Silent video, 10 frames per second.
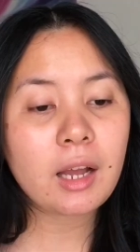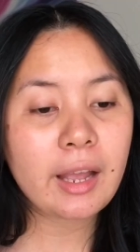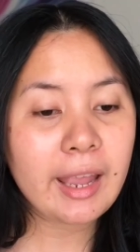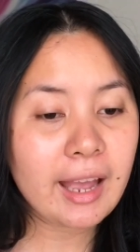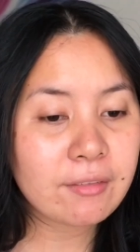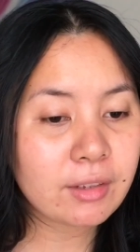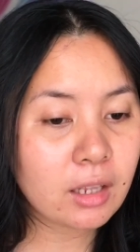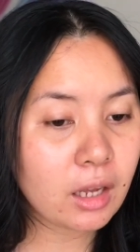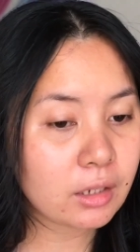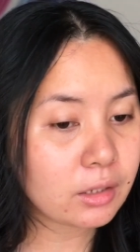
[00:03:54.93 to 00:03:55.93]
I have a
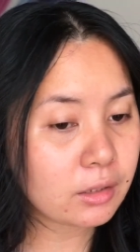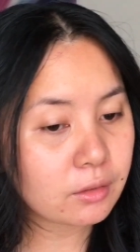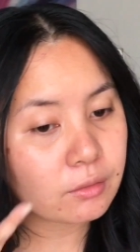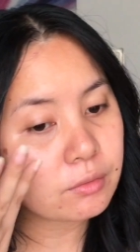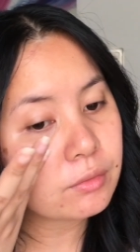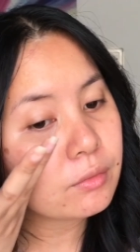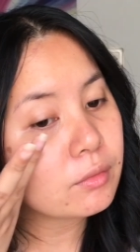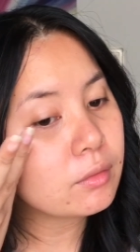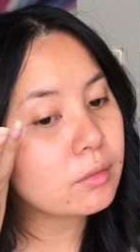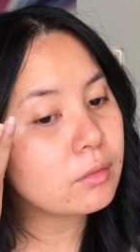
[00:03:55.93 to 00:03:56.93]
lot of
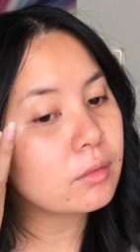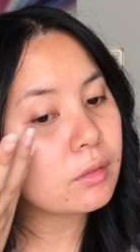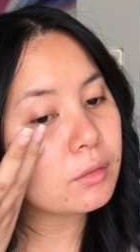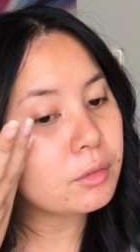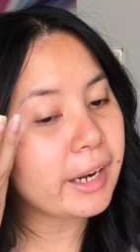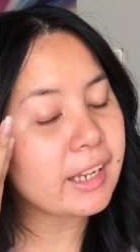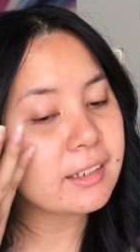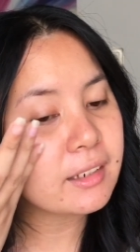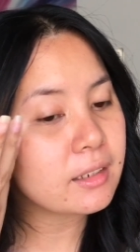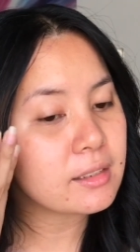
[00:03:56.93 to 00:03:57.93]

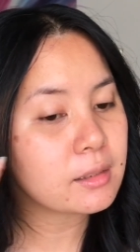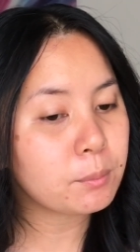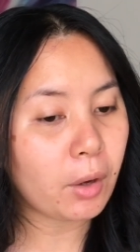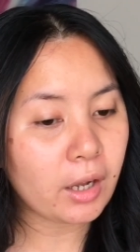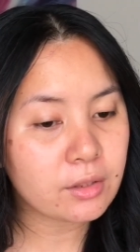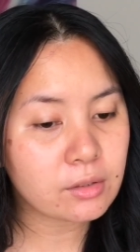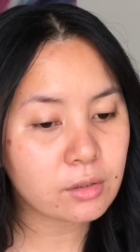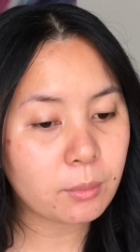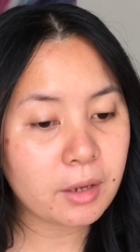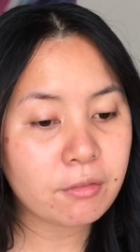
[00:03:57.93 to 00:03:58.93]
red spots
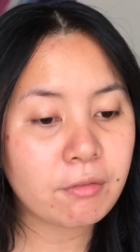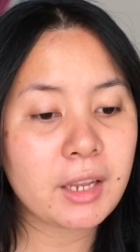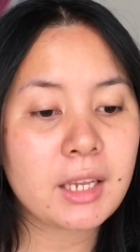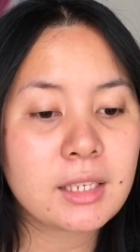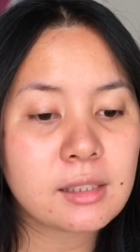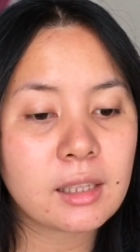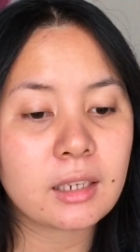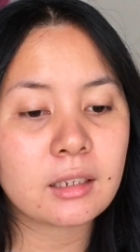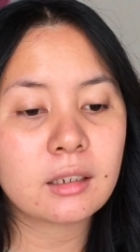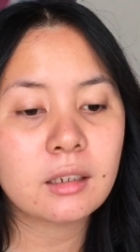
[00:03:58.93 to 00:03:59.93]
on my face,
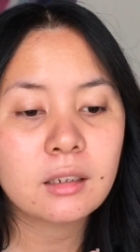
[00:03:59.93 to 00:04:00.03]
like